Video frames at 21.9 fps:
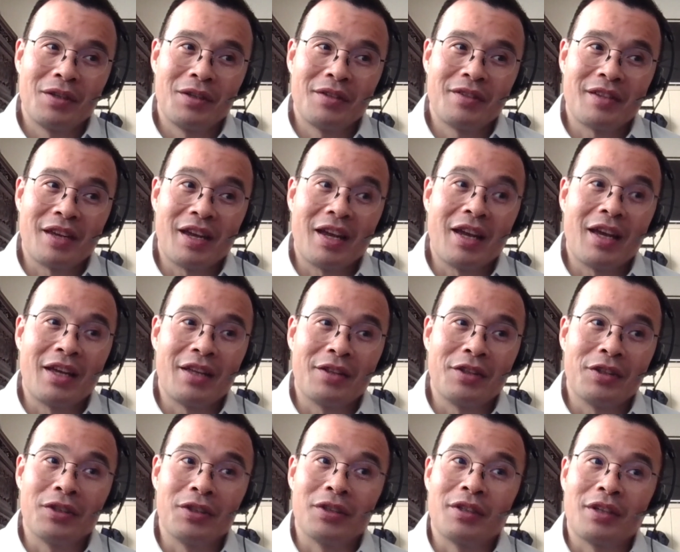say,
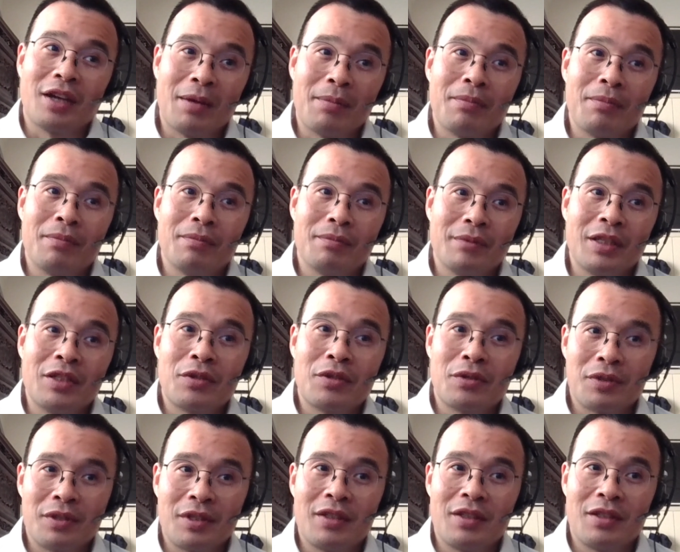look, I'm
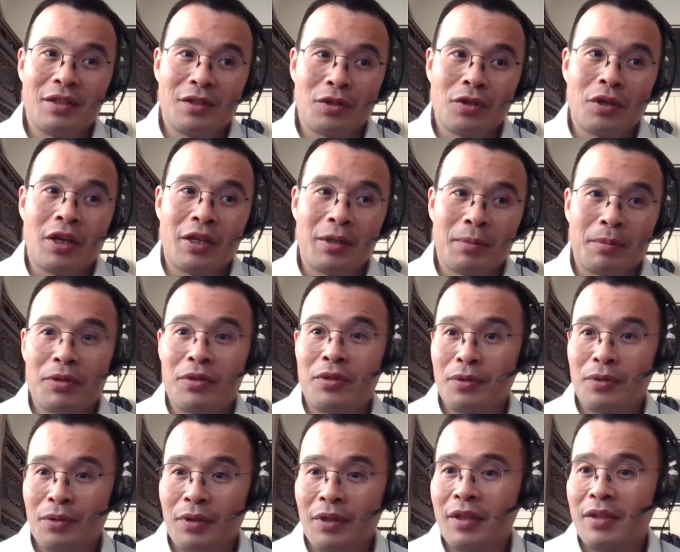interested in trying to
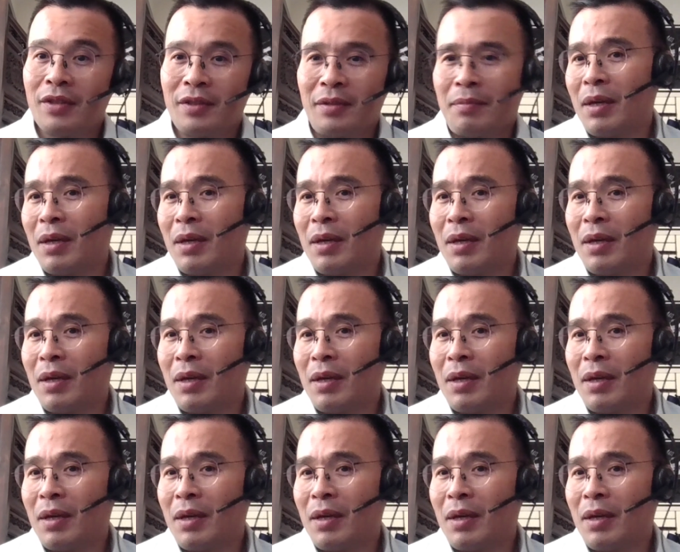pursue this.